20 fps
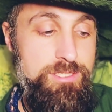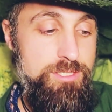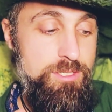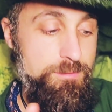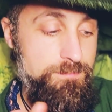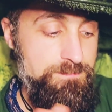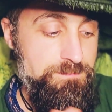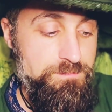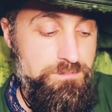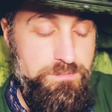
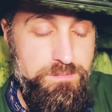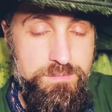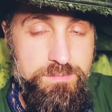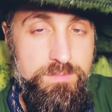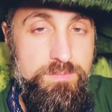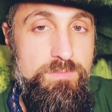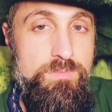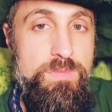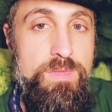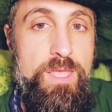so
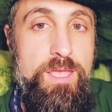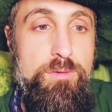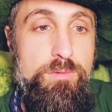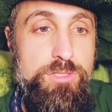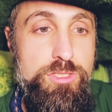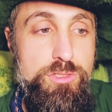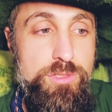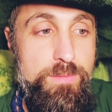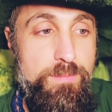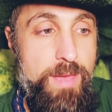I
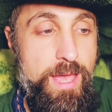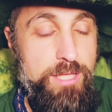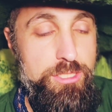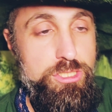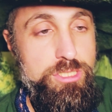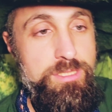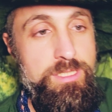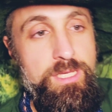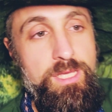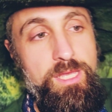want you to
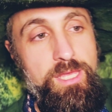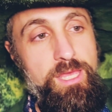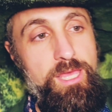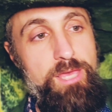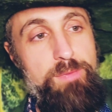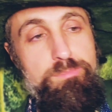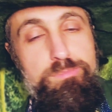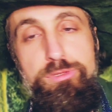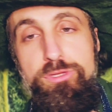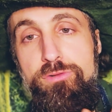imagine
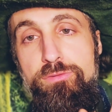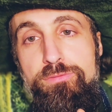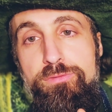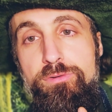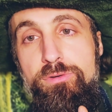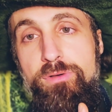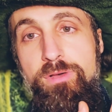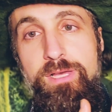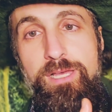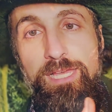a
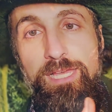beautiful